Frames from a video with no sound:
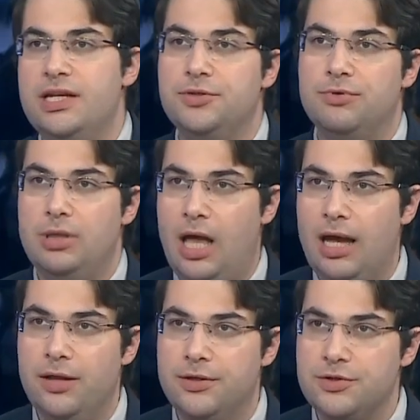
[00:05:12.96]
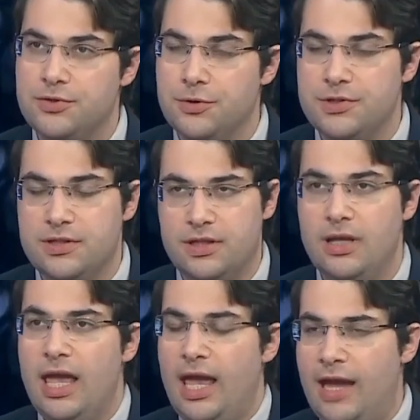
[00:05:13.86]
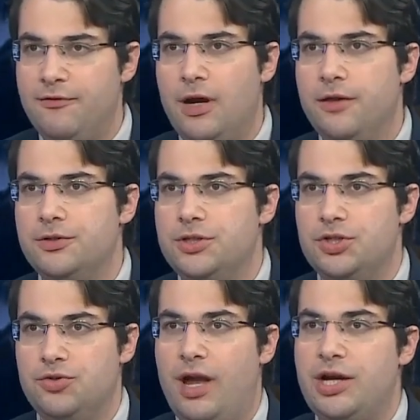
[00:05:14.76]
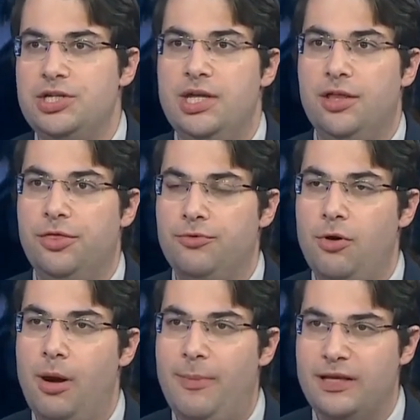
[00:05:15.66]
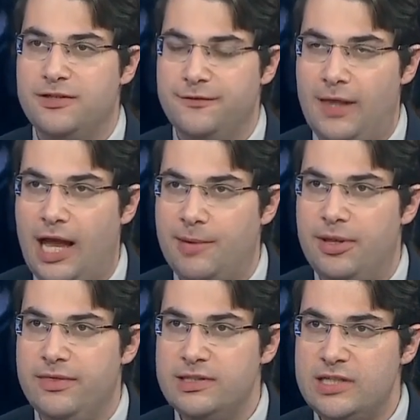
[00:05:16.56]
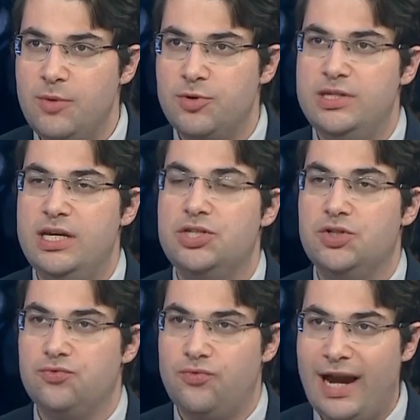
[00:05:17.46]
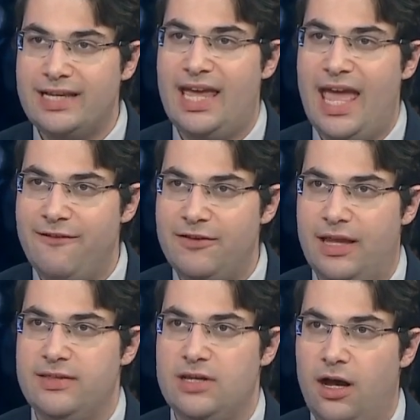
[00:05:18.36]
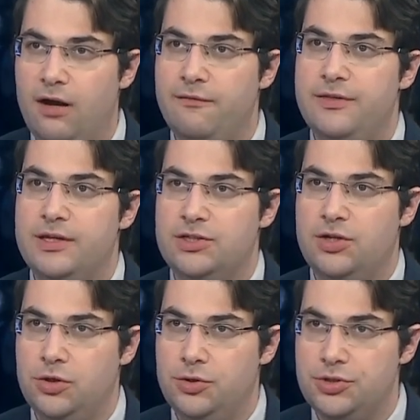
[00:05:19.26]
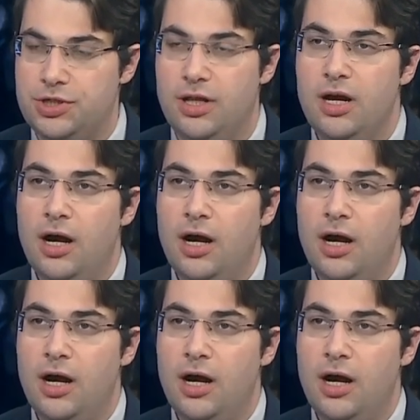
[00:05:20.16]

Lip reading: they need to rely on their sources, and every other distraction they could throw up as flack. But this time we're seeing direct evidence of this collusion,